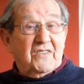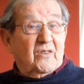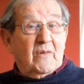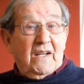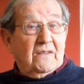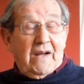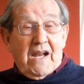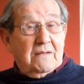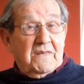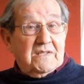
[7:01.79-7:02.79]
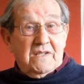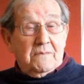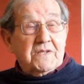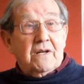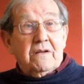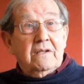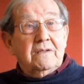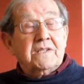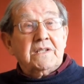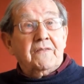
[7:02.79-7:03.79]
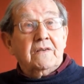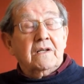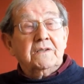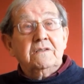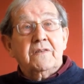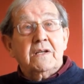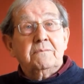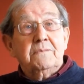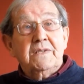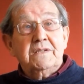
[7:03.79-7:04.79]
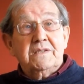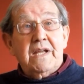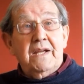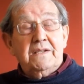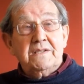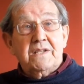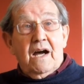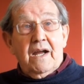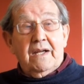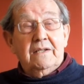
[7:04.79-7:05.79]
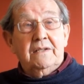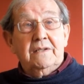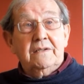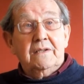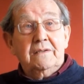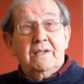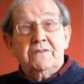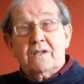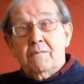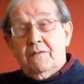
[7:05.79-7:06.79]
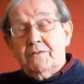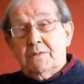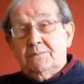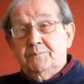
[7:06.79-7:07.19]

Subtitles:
he took one look at him and he said, "I'm sorry, there's nothing I can do for him. He's dead, he's dying." And they took him off